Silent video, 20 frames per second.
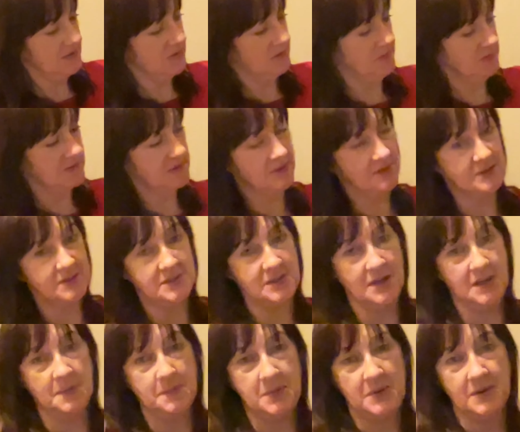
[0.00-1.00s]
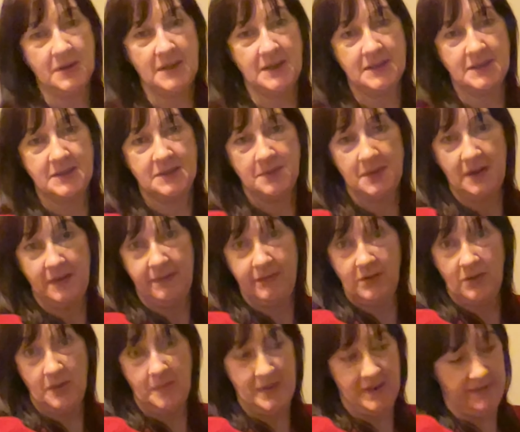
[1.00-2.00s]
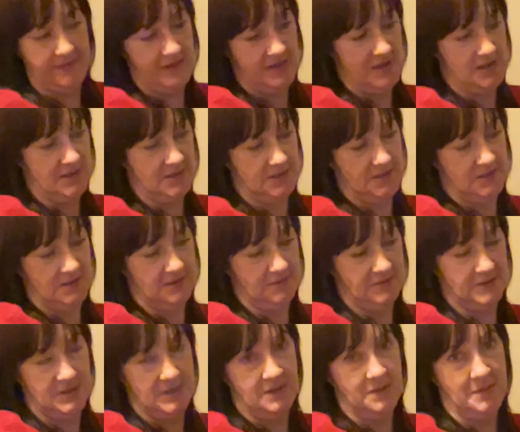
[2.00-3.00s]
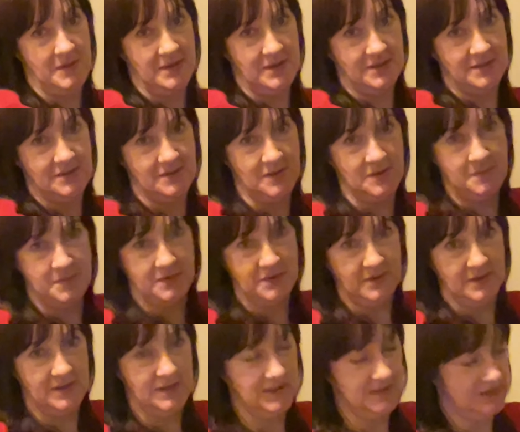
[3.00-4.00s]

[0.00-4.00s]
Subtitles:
Oh, it's got side pockets as well. I forgot about that. I'll tell you about the side pockets.